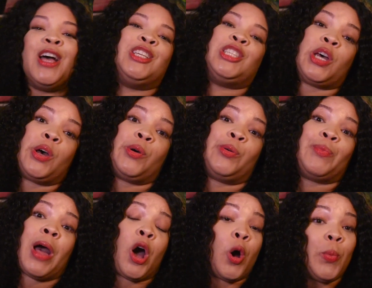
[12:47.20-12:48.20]

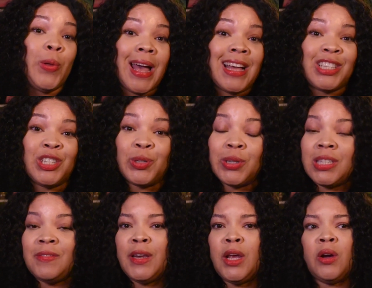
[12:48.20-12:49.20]
So I hope you guys enjoyed
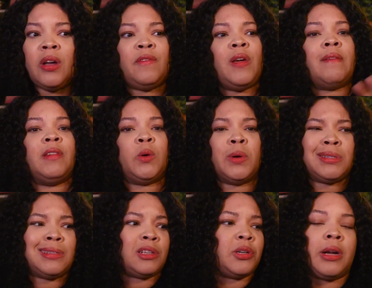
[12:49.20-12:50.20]
this video. If you have any
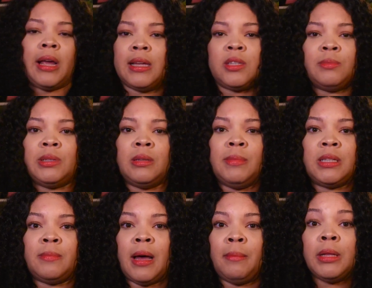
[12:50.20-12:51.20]
questions, I'll try to answer them to the
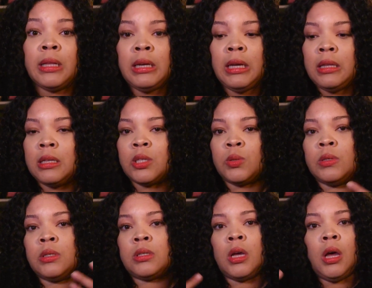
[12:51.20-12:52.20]
best of my ability. This
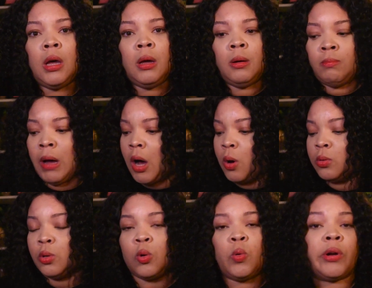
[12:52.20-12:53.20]
was my
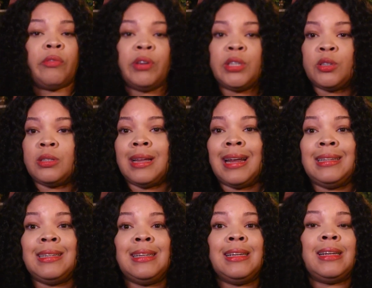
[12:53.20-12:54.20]
own little quick research that I
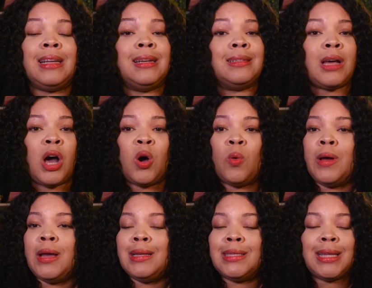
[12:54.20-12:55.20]
did. It is
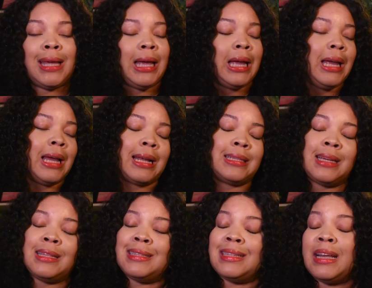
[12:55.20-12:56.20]
always key, and I
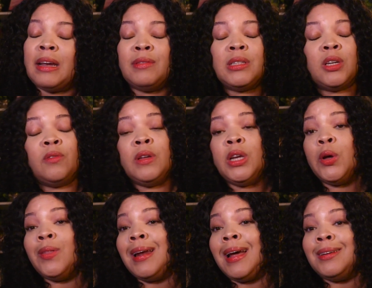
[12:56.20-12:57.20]
say this in every single
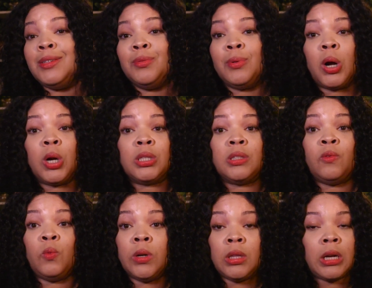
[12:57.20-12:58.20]
video that I do, regardless
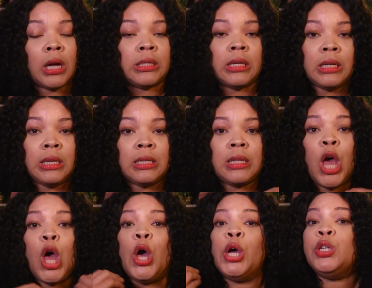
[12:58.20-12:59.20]
of what the content is.
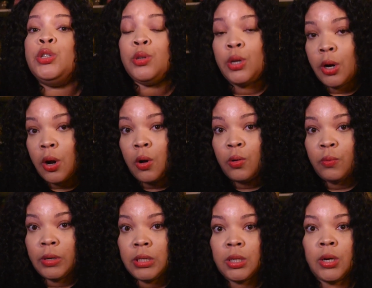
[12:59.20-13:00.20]
Do your own
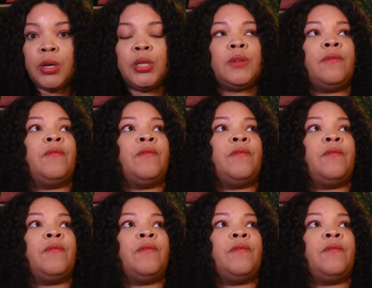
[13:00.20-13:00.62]
research,